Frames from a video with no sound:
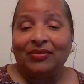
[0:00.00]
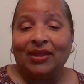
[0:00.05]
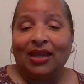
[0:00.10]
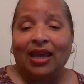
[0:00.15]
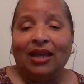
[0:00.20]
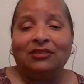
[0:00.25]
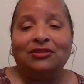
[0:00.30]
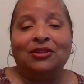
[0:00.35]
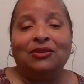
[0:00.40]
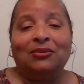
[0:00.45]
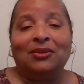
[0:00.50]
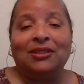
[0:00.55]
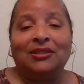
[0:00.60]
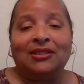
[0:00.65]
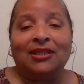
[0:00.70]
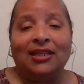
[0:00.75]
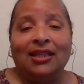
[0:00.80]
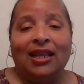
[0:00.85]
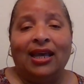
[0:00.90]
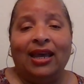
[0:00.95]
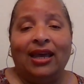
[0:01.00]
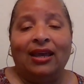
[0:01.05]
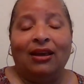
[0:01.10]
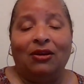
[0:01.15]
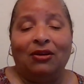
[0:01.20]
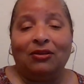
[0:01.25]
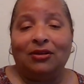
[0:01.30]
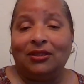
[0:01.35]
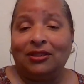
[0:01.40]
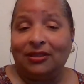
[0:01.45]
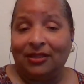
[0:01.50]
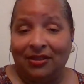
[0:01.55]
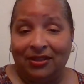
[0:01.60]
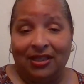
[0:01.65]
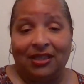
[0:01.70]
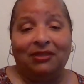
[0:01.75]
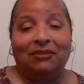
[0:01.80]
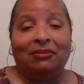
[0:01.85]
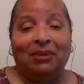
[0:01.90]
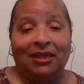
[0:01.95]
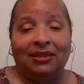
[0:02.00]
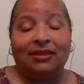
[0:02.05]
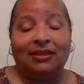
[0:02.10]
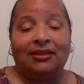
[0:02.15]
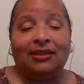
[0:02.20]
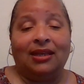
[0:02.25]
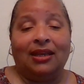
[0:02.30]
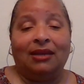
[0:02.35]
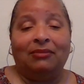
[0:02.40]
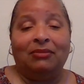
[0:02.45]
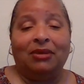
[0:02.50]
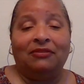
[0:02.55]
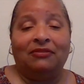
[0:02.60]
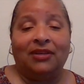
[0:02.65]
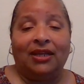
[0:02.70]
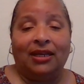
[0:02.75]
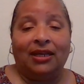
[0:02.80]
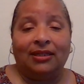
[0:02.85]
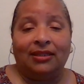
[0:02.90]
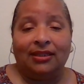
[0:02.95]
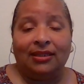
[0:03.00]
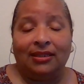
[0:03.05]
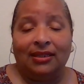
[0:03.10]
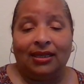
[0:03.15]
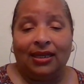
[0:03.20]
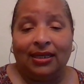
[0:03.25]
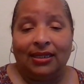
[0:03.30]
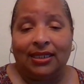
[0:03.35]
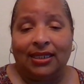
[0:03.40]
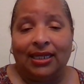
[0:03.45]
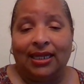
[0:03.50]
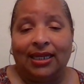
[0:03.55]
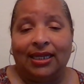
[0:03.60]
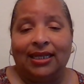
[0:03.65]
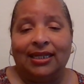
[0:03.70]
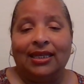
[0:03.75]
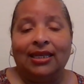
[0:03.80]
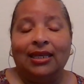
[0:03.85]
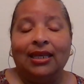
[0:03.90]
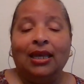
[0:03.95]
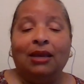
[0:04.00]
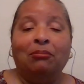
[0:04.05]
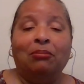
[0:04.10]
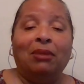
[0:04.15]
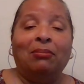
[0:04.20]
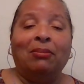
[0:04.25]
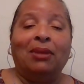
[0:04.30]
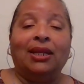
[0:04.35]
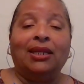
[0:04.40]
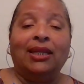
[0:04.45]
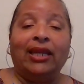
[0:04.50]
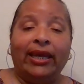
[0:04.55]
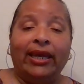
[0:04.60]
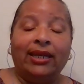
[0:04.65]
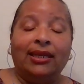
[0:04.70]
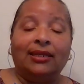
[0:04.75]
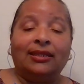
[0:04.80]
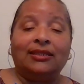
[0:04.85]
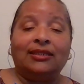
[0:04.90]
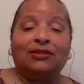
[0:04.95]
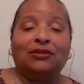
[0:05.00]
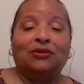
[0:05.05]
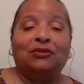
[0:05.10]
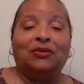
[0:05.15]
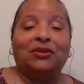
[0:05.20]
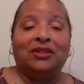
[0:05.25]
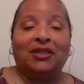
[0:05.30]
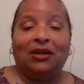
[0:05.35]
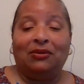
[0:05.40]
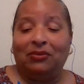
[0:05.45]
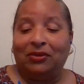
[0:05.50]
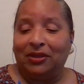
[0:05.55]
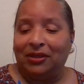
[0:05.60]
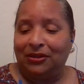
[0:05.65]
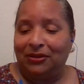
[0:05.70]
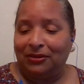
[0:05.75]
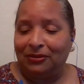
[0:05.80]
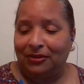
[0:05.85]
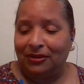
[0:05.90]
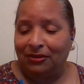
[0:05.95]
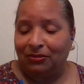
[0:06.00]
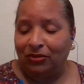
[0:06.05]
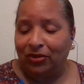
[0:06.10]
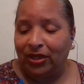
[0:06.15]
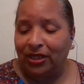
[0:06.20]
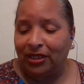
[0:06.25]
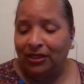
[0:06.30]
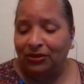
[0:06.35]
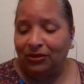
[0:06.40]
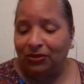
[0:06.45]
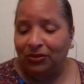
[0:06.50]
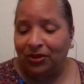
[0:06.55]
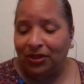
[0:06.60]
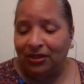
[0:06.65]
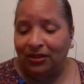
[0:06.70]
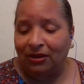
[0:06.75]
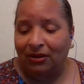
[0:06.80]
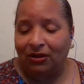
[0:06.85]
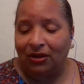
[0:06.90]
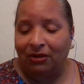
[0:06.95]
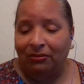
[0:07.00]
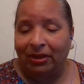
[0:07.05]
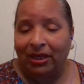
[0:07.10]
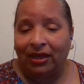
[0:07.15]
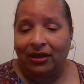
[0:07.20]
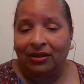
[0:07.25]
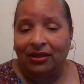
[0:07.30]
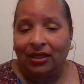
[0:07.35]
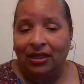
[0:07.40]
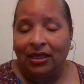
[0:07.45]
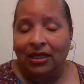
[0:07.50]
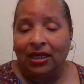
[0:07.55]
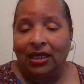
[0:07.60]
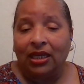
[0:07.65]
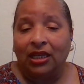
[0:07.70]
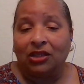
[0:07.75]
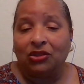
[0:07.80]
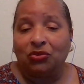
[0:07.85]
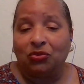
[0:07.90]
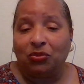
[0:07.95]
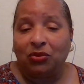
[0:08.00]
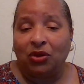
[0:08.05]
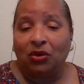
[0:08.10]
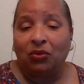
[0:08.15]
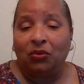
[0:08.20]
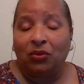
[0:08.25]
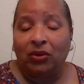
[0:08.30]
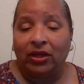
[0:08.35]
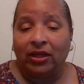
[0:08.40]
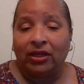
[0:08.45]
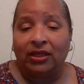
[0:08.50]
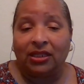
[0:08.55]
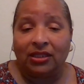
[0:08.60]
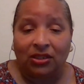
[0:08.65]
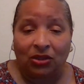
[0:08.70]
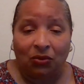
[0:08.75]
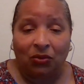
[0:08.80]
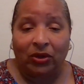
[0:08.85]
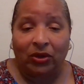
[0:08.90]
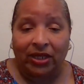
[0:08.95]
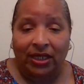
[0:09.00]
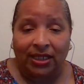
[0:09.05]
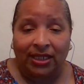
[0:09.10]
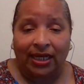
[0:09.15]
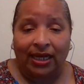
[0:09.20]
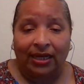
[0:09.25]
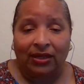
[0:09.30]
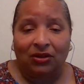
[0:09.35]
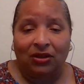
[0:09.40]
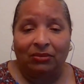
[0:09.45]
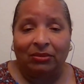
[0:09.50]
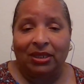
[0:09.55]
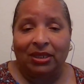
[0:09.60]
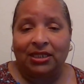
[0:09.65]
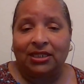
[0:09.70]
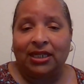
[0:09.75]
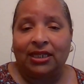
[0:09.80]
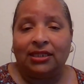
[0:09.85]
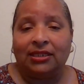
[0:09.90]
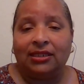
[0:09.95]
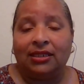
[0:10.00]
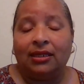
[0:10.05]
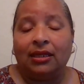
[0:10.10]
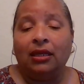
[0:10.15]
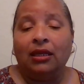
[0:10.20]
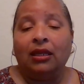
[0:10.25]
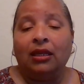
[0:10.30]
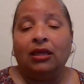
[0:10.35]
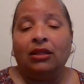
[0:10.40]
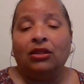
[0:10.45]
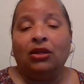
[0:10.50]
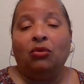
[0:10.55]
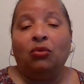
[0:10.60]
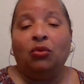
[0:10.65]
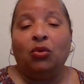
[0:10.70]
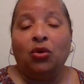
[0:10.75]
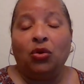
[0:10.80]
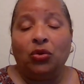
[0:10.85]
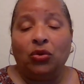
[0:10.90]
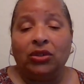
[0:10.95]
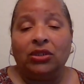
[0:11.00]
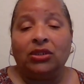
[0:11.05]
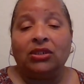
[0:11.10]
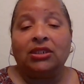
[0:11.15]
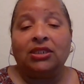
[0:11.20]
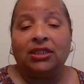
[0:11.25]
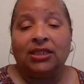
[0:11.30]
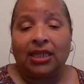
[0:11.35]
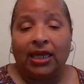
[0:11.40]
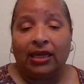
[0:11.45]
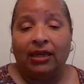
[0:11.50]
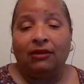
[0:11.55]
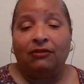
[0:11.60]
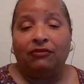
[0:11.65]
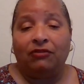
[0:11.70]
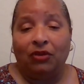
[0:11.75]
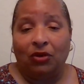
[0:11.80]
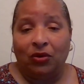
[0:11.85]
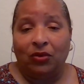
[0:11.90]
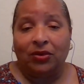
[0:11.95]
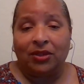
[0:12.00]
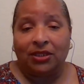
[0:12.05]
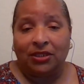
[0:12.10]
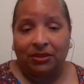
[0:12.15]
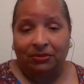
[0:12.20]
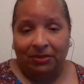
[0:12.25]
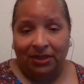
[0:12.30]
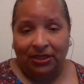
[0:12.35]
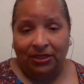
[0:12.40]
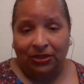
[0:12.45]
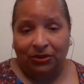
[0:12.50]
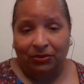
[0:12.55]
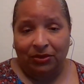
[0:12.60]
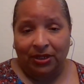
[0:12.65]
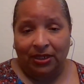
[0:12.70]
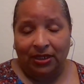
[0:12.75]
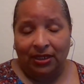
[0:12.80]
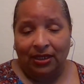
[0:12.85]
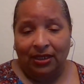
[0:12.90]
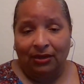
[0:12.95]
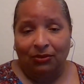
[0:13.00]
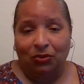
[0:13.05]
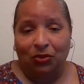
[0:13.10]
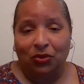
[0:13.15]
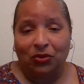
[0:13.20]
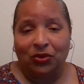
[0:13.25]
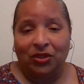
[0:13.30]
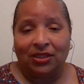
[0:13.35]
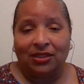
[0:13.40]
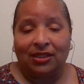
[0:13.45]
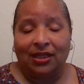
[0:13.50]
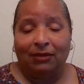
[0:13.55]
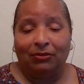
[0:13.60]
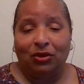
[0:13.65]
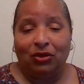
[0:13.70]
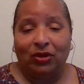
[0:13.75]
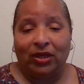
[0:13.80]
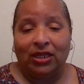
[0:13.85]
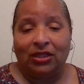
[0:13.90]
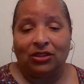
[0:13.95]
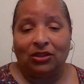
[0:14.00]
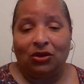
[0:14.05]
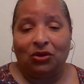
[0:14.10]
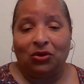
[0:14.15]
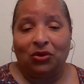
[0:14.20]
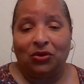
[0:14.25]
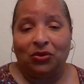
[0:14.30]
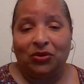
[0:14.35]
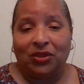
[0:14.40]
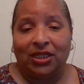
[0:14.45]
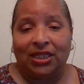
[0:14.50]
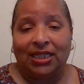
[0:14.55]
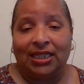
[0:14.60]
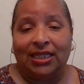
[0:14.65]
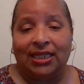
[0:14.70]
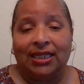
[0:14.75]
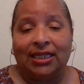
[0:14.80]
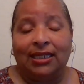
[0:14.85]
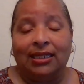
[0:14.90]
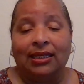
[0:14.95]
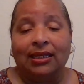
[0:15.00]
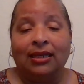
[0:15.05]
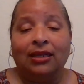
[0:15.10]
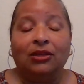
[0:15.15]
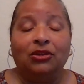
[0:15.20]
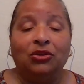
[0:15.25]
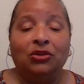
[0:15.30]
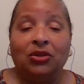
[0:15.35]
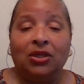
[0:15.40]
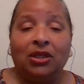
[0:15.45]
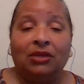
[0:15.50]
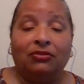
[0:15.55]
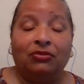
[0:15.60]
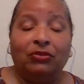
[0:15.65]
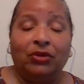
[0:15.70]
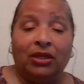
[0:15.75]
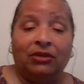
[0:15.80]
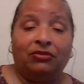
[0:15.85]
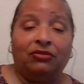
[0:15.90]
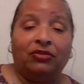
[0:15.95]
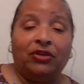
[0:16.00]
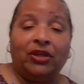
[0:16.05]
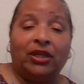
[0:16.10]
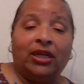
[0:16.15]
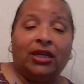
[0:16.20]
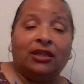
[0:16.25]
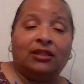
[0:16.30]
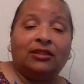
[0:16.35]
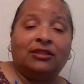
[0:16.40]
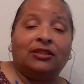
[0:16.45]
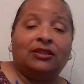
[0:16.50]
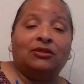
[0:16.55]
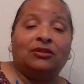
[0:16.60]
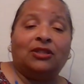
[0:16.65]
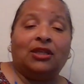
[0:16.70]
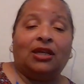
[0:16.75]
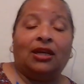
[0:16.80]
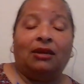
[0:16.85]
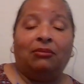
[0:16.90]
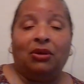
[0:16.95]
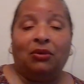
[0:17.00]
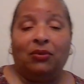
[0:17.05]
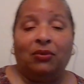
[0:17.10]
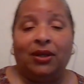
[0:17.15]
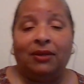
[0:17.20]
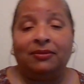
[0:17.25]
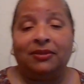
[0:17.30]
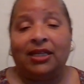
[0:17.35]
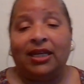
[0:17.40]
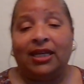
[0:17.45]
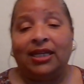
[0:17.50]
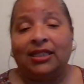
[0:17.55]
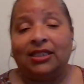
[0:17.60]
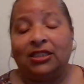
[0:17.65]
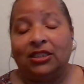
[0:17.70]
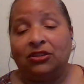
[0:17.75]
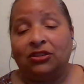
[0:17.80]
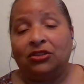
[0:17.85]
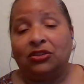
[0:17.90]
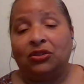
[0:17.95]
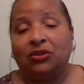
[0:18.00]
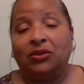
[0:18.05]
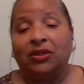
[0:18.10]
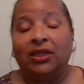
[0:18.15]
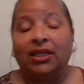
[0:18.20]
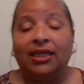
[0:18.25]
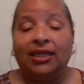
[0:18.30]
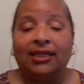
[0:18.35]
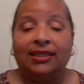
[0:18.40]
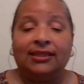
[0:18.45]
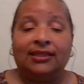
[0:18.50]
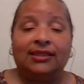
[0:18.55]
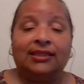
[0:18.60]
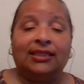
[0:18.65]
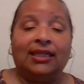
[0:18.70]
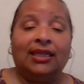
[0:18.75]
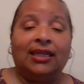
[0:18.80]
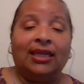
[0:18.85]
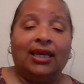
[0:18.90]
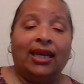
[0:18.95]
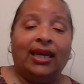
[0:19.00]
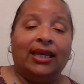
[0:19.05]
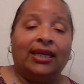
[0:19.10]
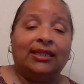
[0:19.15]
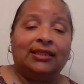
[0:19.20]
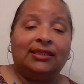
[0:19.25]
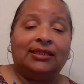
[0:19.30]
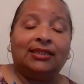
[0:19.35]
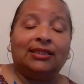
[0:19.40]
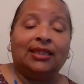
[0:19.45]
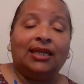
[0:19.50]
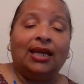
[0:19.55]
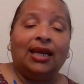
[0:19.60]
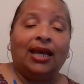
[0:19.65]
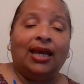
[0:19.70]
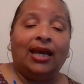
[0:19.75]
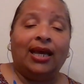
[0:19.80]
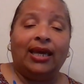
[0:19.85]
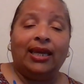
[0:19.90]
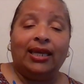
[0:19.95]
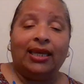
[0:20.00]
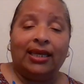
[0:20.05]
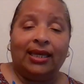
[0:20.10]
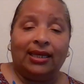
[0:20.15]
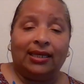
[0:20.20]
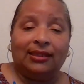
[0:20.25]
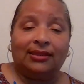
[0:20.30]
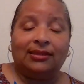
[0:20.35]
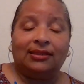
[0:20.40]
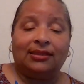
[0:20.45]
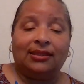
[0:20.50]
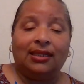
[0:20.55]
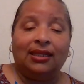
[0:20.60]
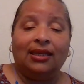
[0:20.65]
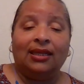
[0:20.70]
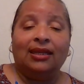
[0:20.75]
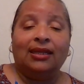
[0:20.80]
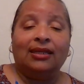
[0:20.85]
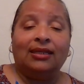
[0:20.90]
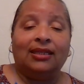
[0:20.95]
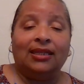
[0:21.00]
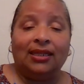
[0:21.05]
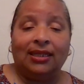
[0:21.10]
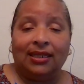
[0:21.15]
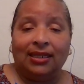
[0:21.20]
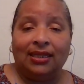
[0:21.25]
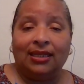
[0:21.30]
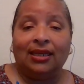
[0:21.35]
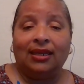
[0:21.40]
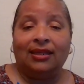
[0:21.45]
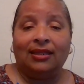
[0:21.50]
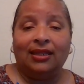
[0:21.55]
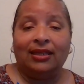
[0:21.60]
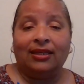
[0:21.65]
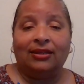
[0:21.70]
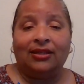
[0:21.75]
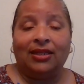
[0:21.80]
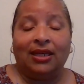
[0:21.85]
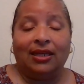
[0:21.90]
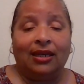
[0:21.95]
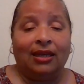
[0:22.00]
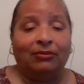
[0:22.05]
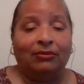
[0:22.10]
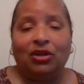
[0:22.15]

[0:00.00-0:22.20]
Actually, it was July, August, so again, about this time of 1998. But my latest, which I want to do some readings on and talk about, is and this is a working title, I may change it, the Whooten State Forest Mystery. And Whooten is Whooten. You can read free excerpts at my website, Chistel, CHISTELL.com.